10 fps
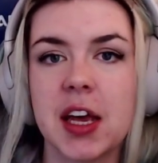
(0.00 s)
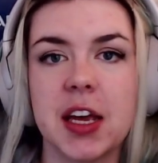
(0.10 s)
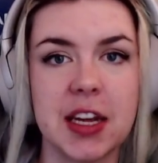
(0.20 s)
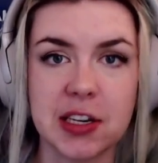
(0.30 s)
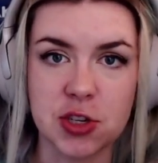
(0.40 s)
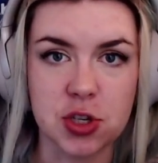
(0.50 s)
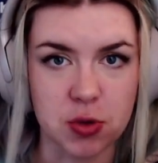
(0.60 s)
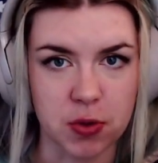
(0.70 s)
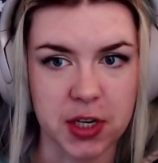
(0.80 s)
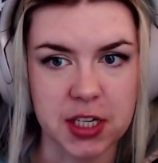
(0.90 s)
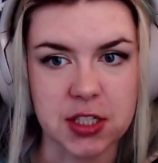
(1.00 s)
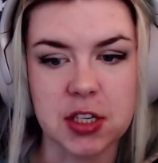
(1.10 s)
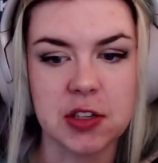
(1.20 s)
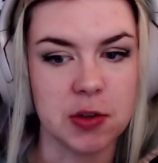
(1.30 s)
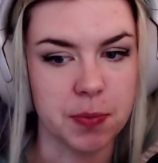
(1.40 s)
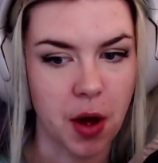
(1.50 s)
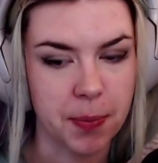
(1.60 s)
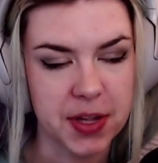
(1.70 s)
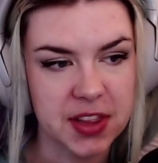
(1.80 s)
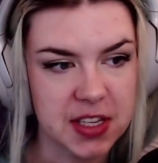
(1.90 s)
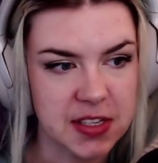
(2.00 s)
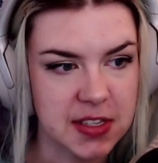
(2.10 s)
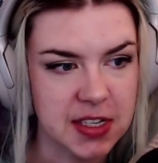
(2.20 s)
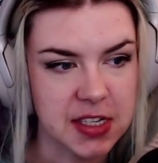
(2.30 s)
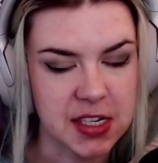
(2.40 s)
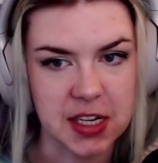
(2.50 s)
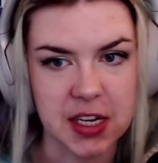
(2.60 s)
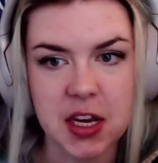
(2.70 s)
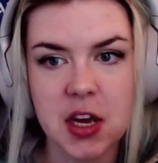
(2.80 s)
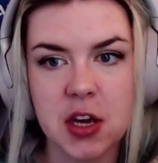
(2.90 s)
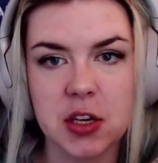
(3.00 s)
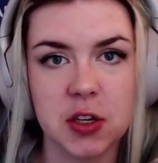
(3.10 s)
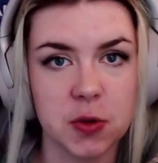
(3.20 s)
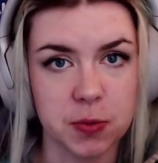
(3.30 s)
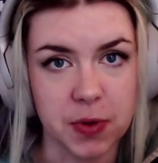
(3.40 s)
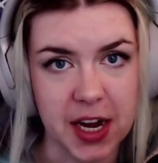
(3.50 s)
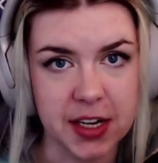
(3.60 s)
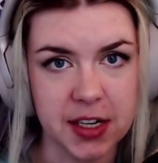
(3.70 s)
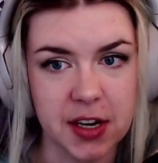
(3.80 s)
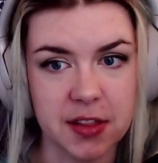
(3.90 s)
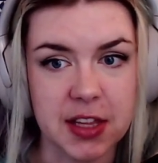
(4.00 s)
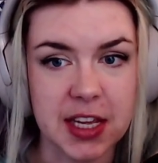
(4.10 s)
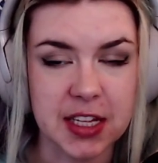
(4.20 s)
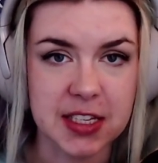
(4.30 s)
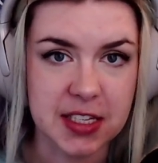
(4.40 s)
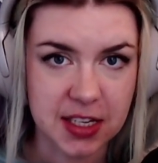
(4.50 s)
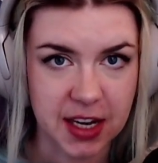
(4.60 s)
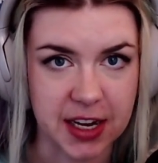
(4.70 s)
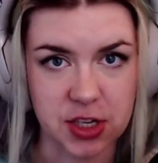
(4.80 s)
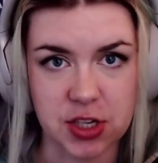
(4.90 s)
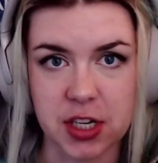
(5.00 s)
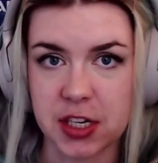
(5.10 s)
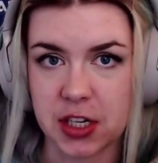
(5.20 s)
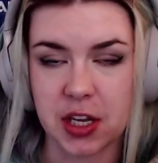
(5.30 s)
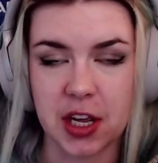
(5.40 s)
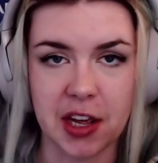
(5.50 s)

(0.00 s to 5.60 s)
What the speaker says: In short, you pop in the CD, you run the installation.